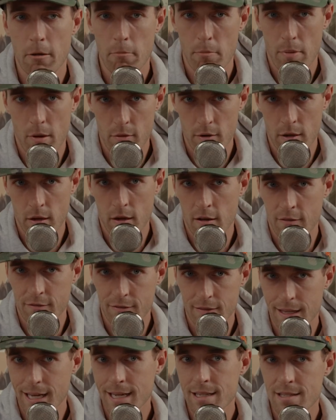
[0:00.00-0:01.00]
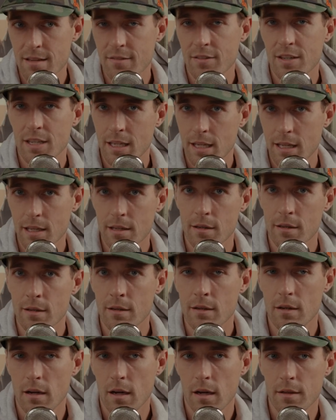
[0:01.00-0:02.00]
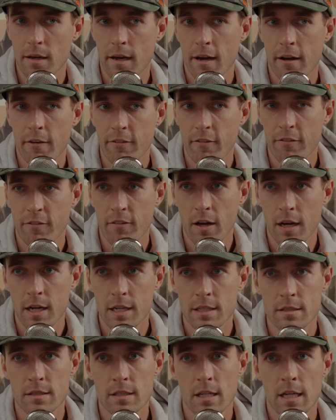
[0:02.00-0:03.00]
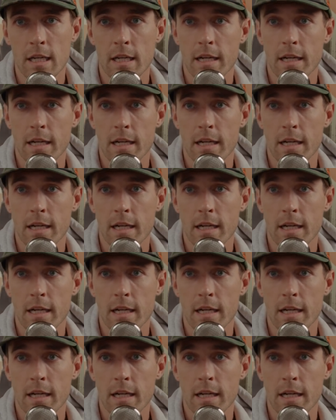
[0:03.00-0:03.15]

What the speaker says: component of less of a heel on the Alpha Flies.